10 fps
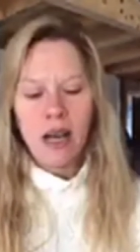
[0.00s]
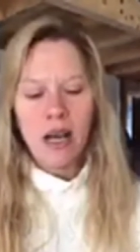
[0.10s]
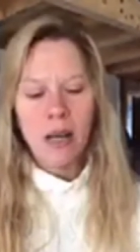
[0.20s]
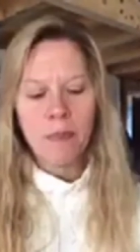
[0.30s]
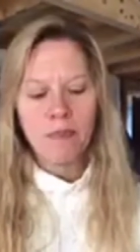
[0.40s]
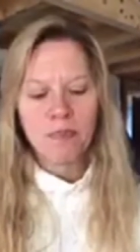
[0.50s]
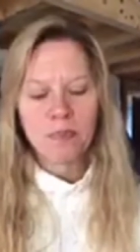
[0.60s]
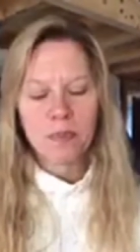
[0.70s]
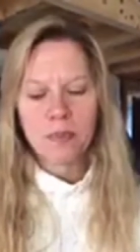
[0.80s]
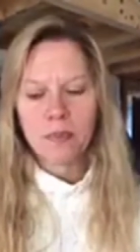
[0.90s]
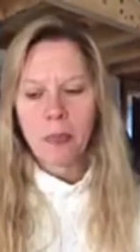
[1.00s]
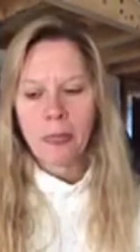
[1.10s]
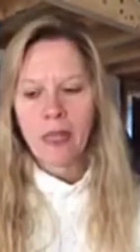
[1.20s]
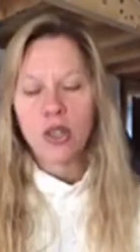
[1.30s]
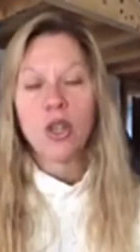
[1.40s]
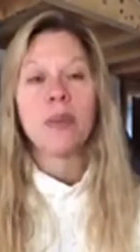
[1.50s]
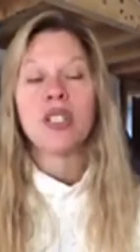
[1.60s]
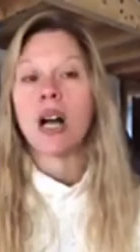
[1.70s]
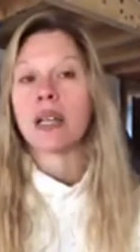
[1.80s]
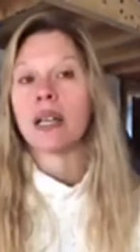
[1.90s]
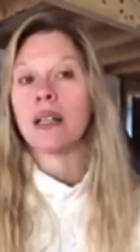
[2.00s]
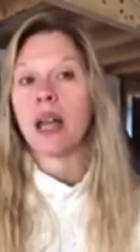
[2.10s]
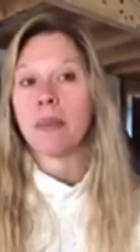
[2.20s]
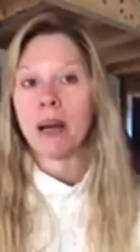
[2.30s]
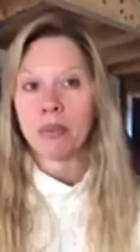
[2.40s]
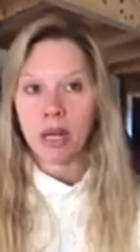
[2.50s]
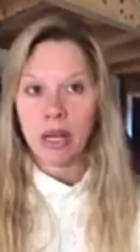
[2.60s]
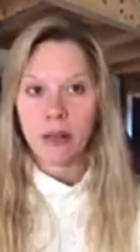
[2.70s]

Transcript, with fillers: Um, you hear me talking a lot about